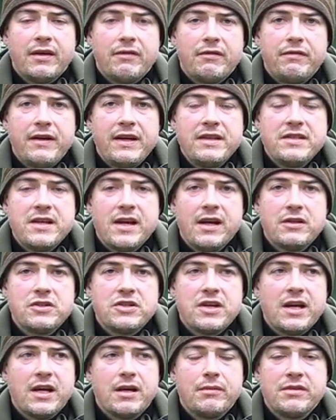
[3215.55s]
Ventile
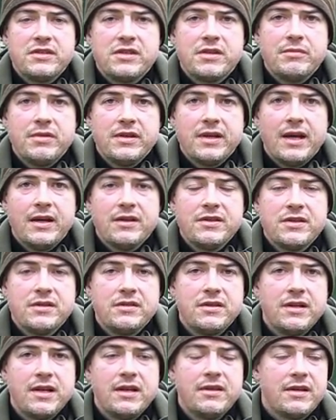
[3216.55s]
jacket with something else
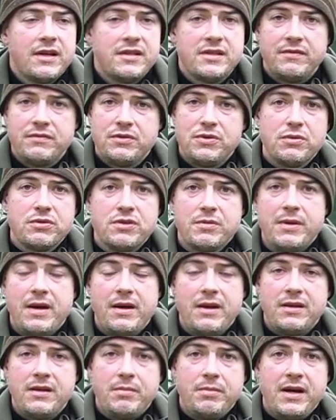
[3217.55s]
underneath, as I've talked
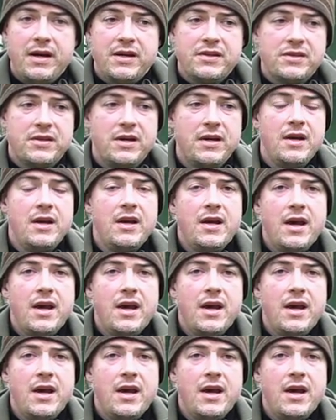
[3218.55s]
about in the past.